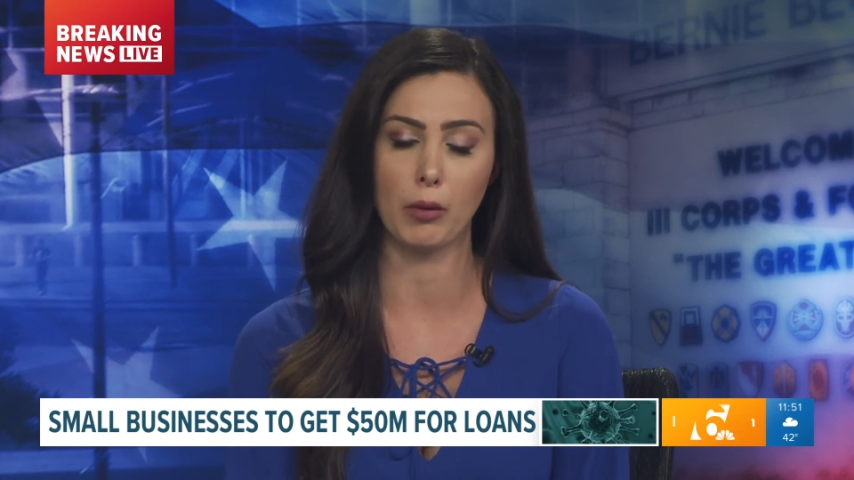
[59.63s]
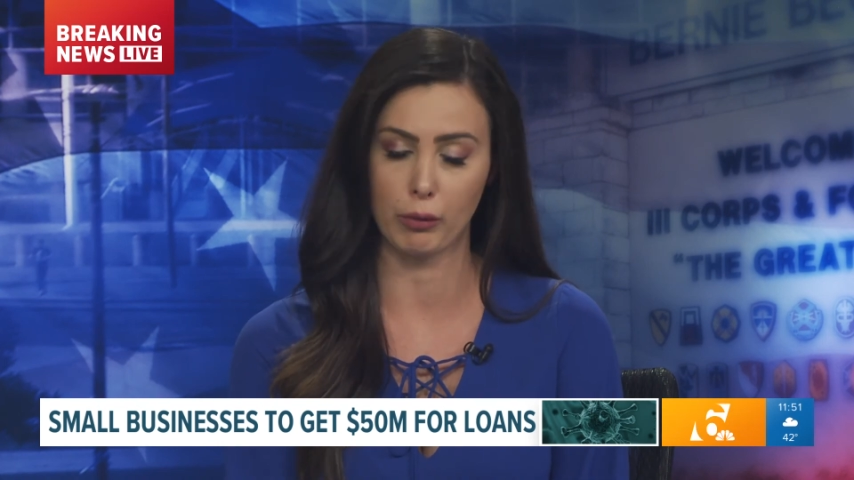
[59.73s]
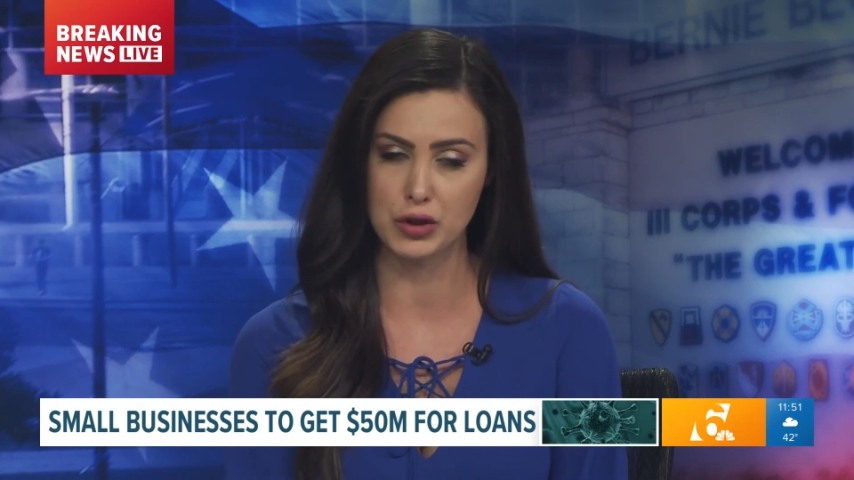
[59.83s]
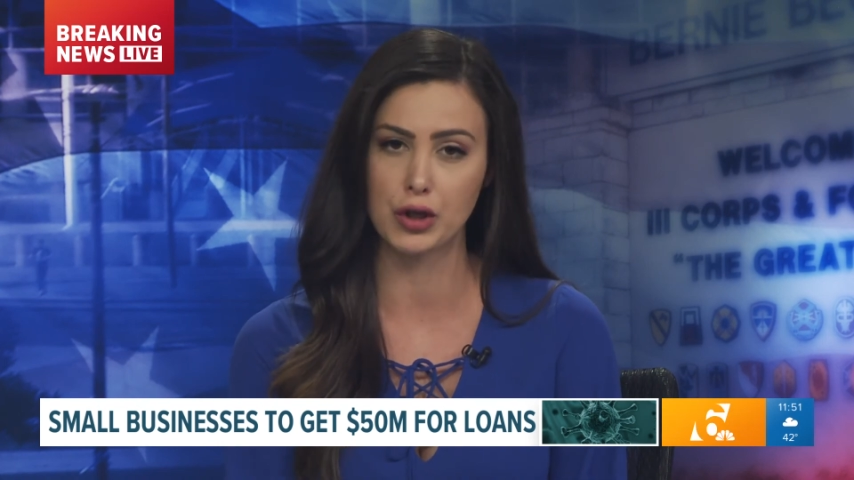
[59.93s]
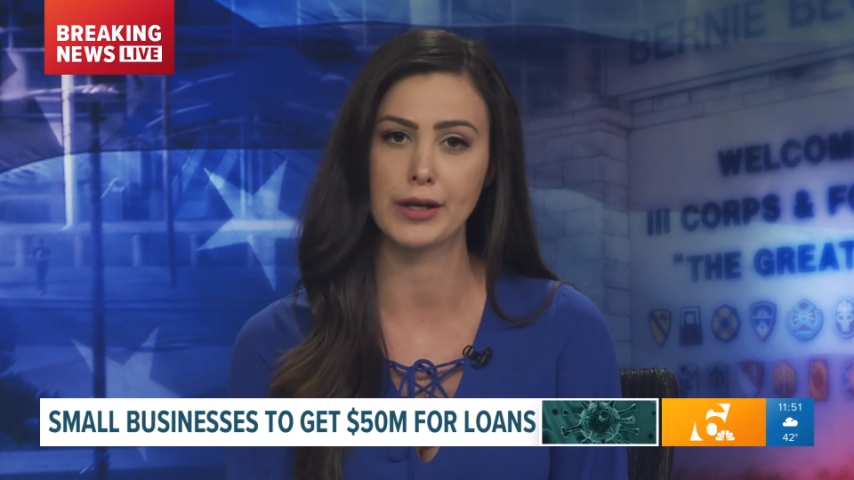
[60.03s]
We
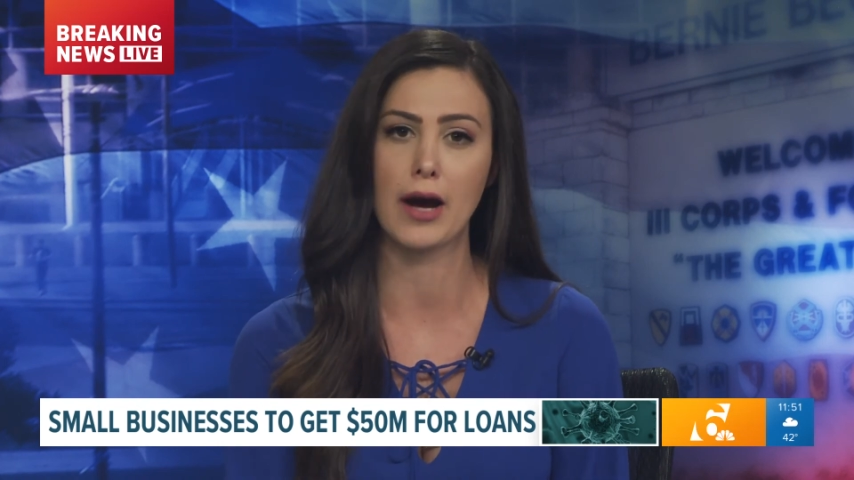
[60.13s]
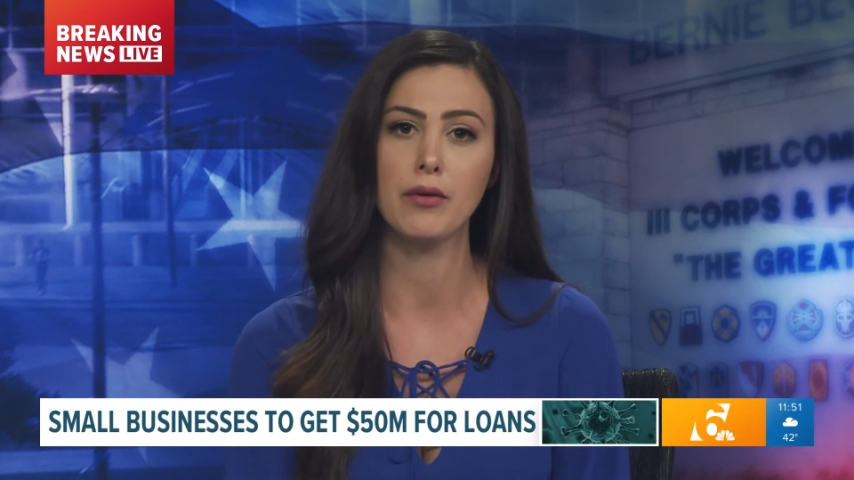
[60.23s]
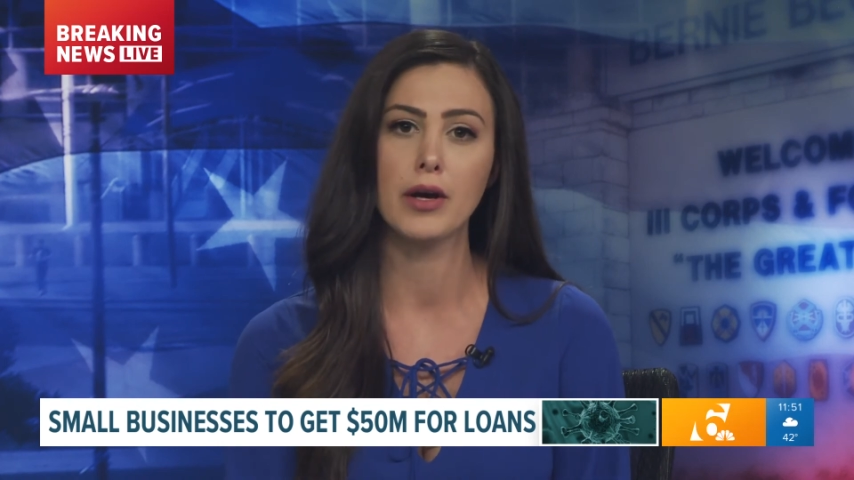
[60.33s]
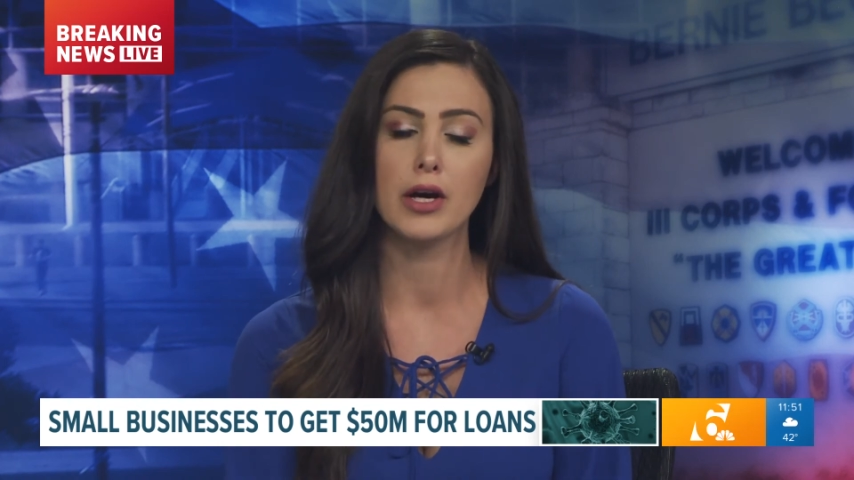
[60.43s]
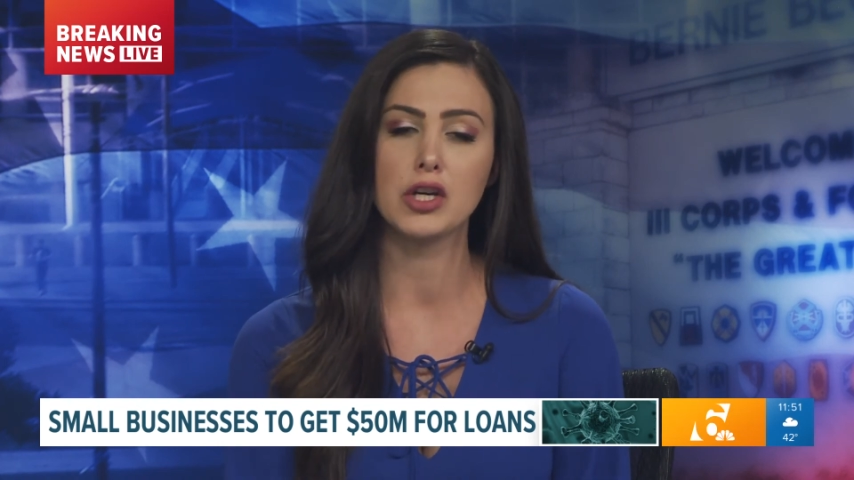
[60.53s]
return now
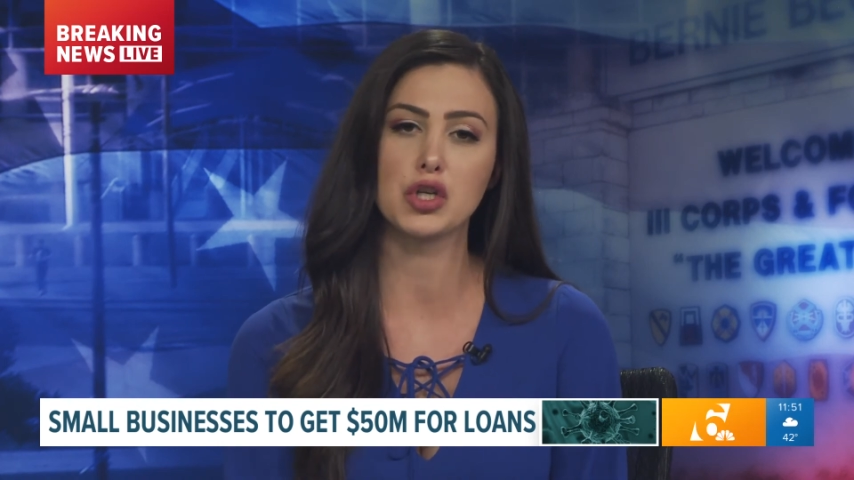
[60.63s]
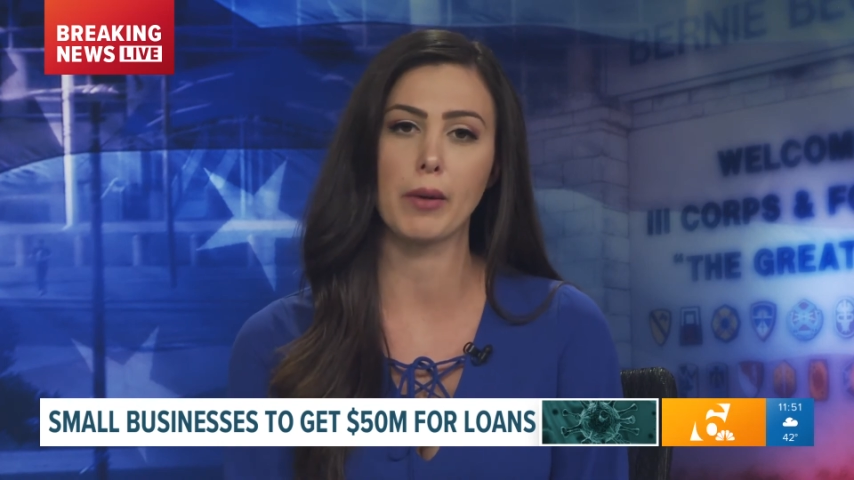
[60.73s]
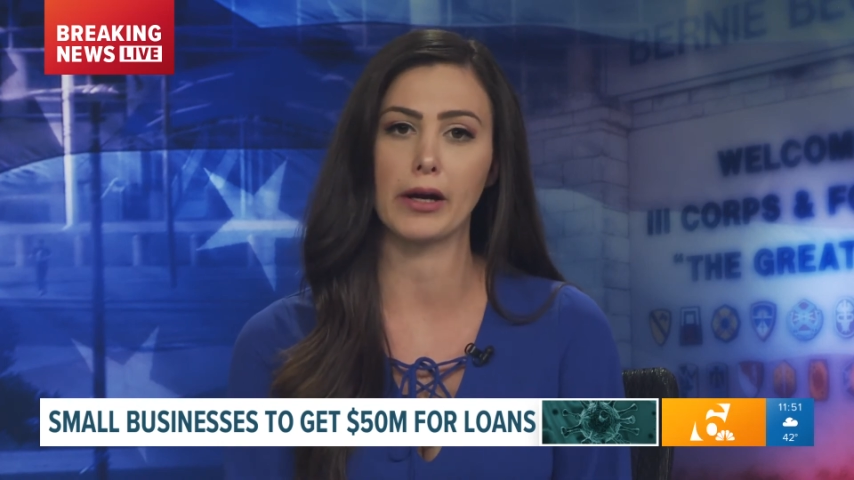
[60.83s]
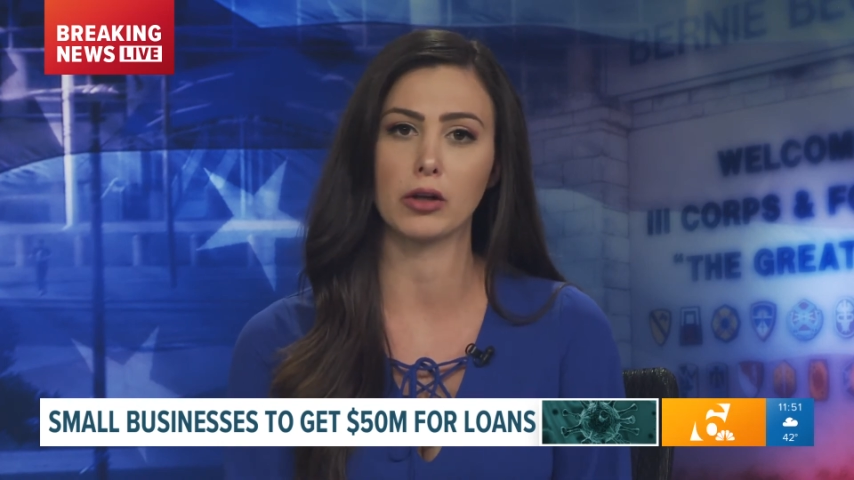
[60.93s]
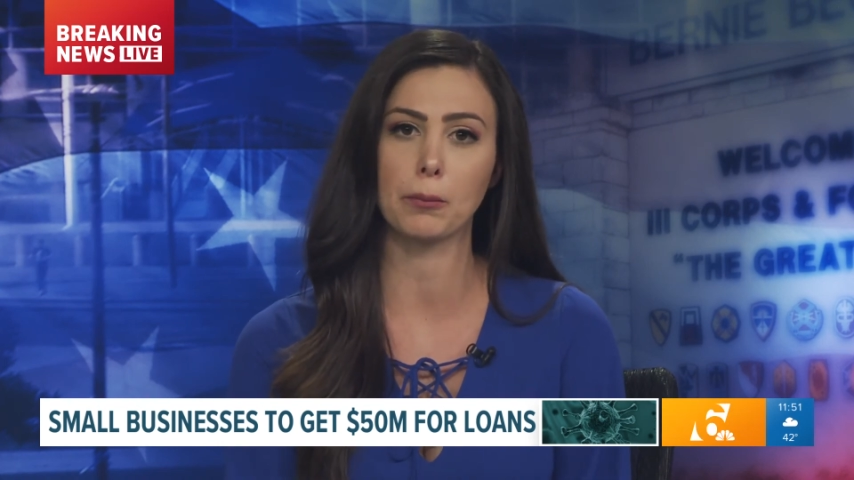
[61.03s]
to
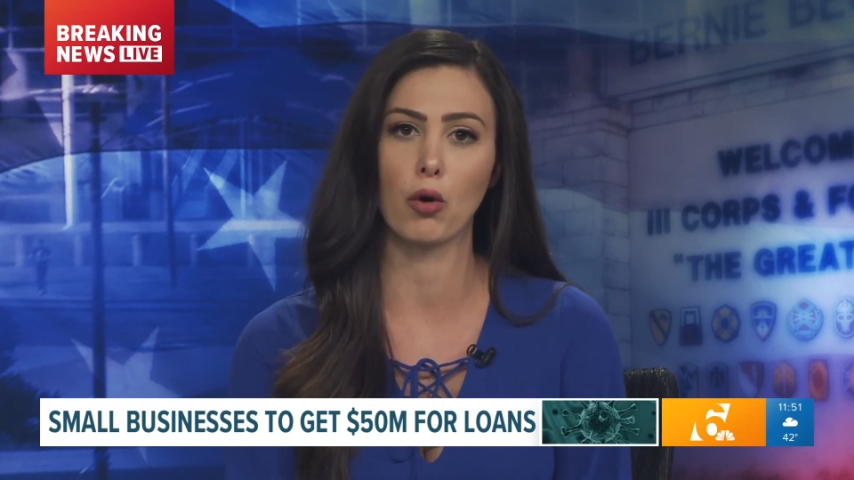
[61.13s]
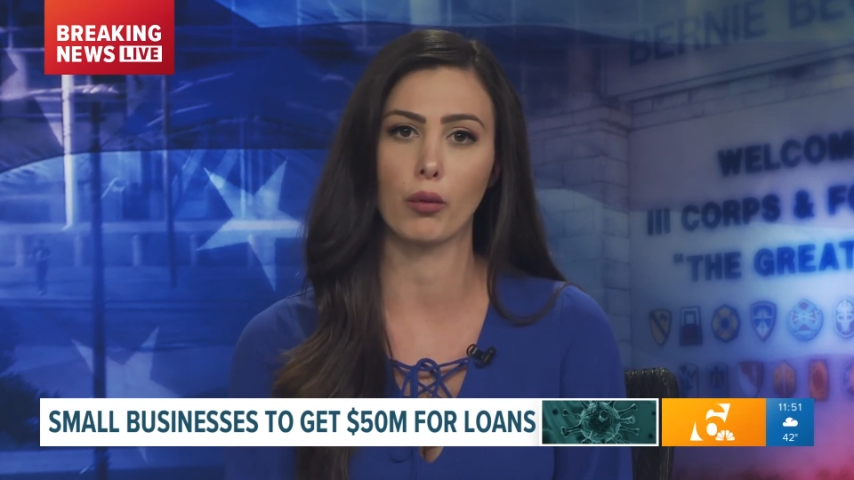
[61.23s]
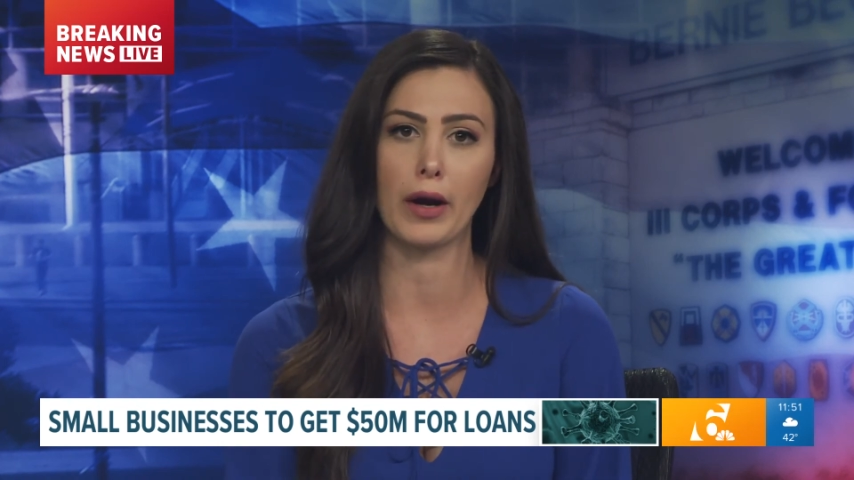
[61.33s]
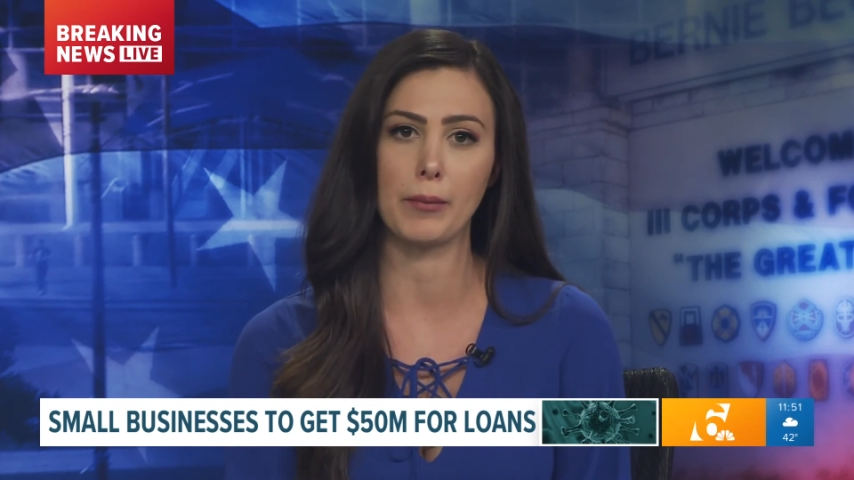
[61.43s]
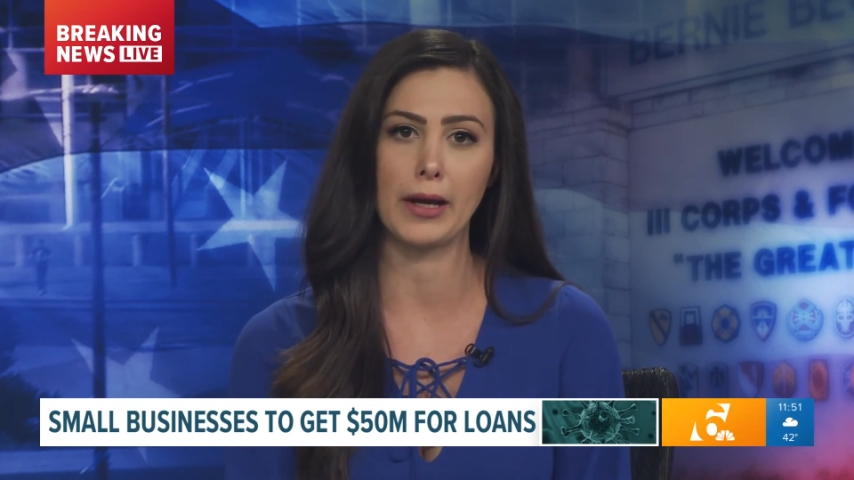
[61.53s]
regular
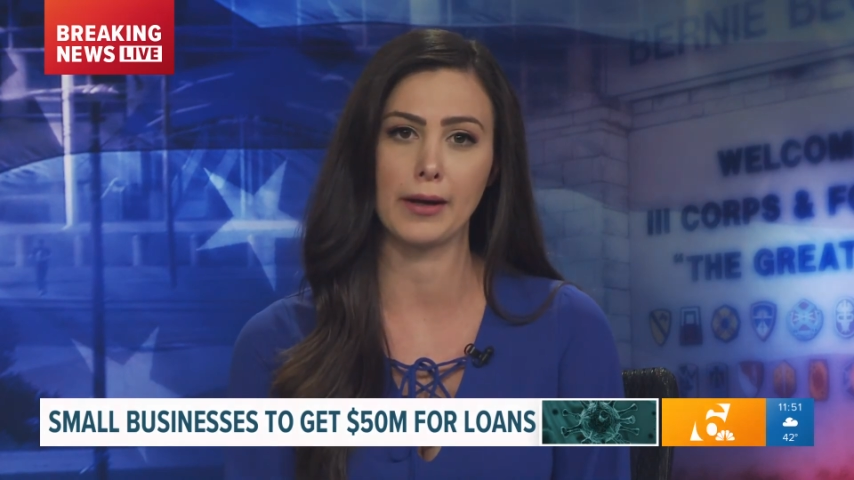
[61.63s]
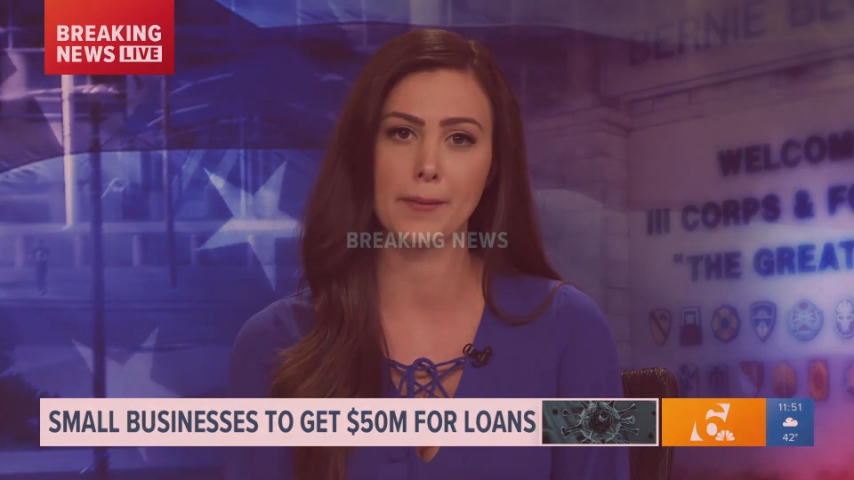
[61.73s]
programming.